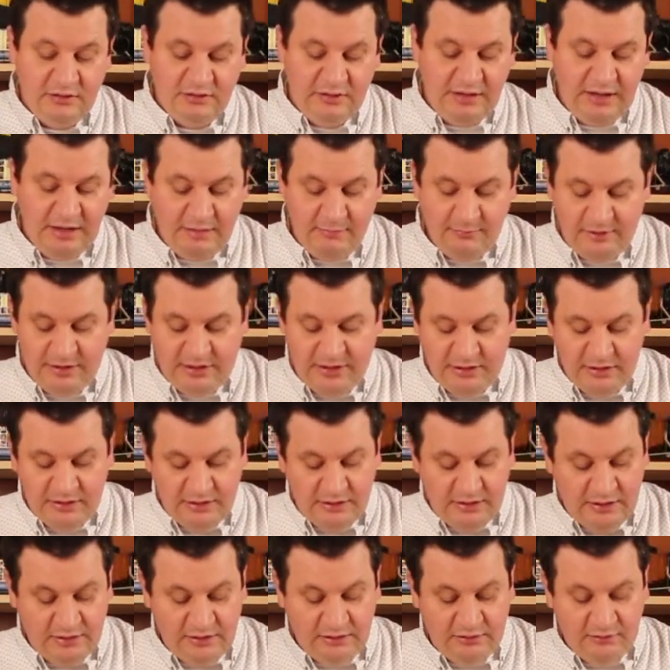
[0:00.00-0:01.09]
camera,
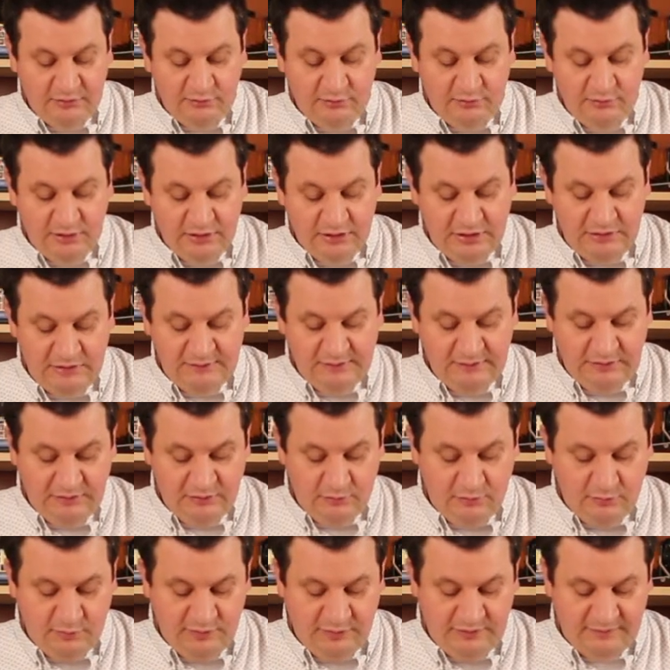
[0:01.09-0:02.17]
and you can easily
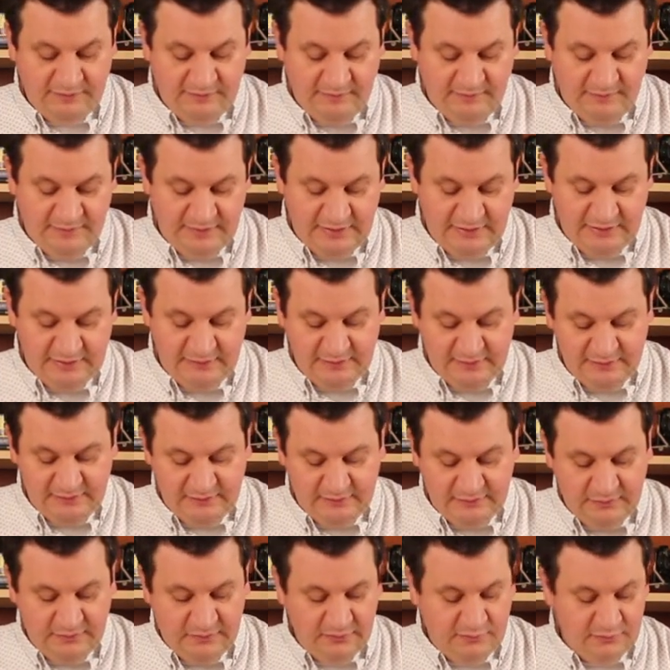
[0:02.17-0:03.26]
open it something like
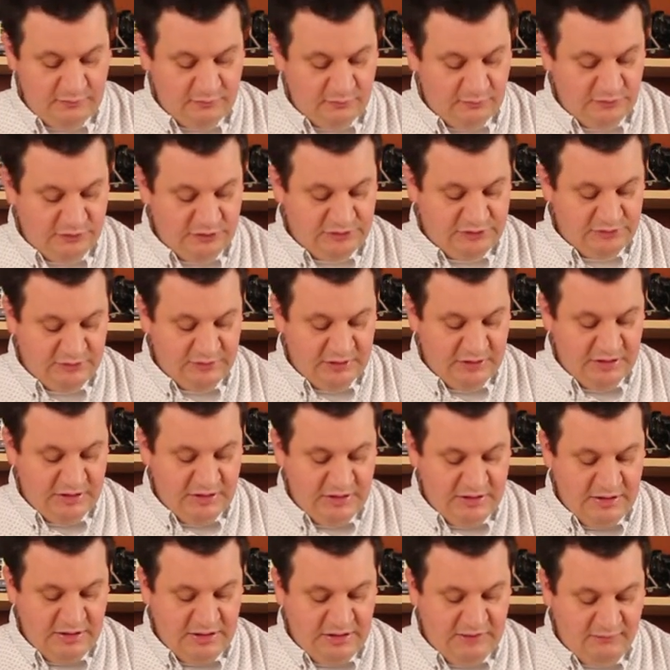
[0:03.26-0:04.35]
this. Just
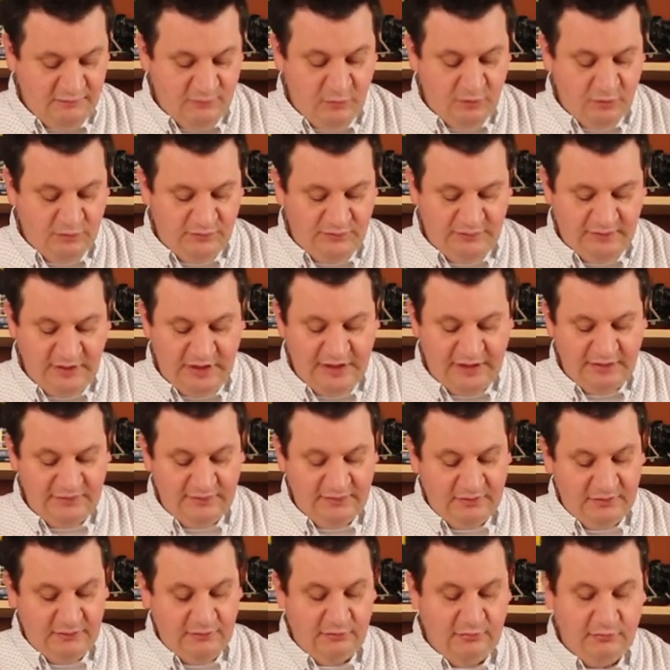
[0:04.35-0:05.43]
have both sides
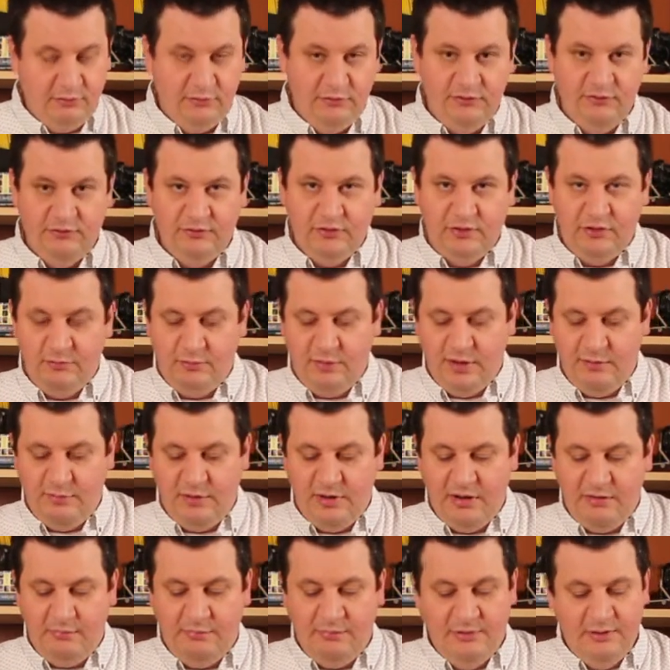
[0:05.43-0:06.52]
and it's gonna pop
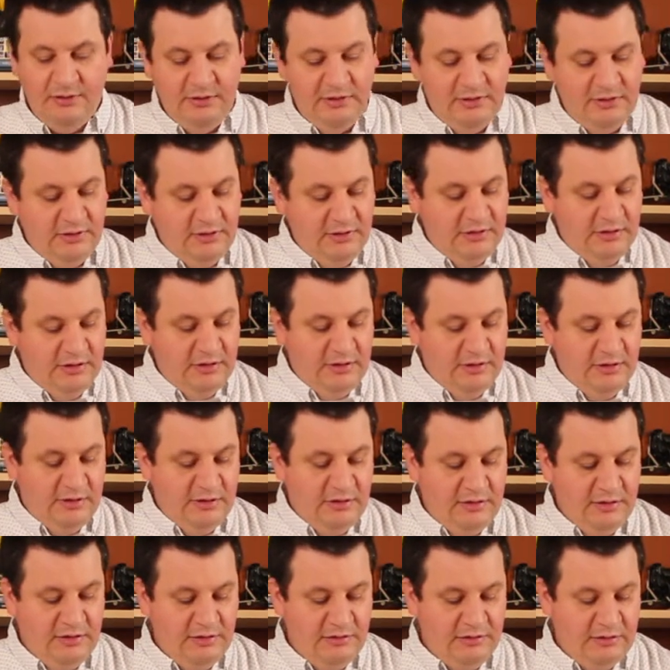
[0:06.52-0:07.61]
up.
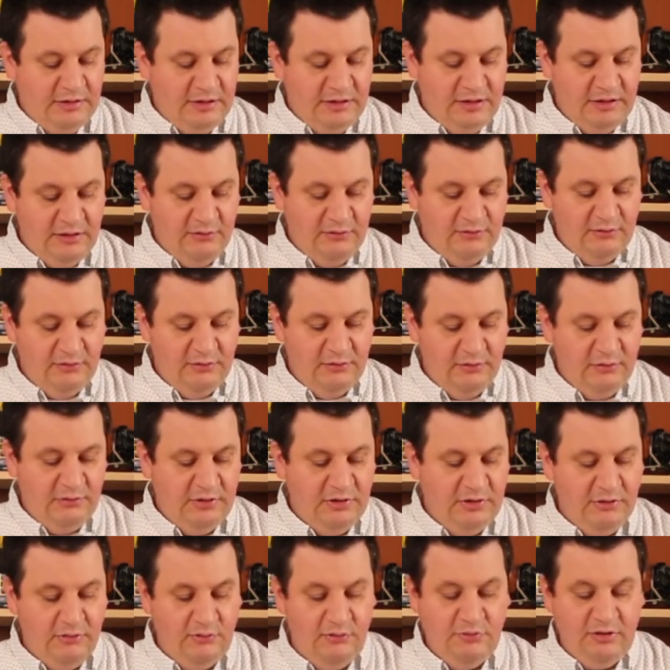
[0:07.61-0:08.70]
Okay,
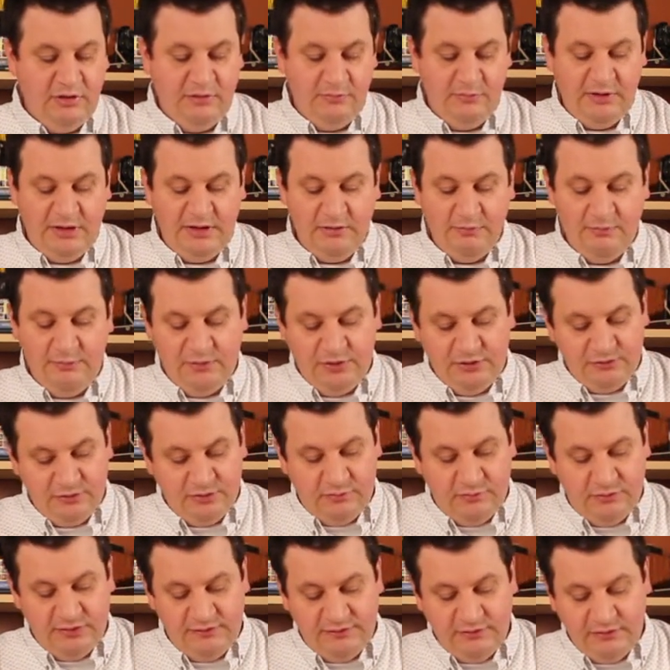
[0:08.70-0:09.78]
and you can make a picture.
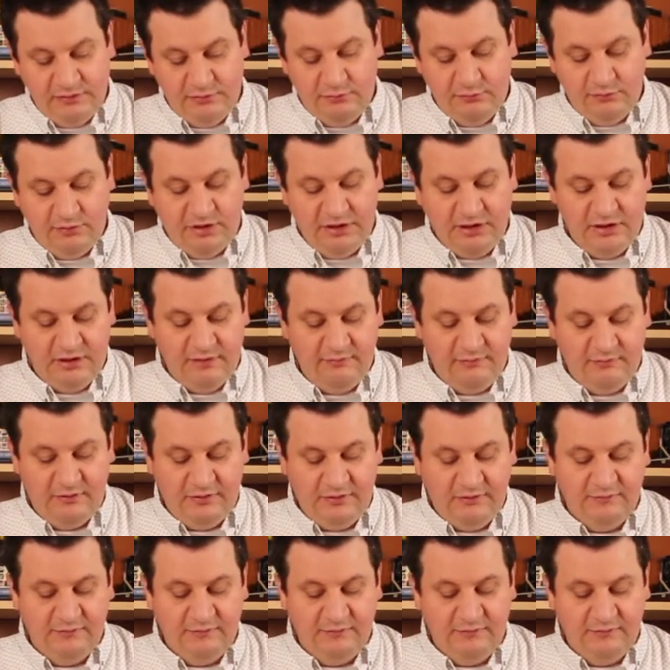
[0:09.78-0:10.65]
Basically, you can have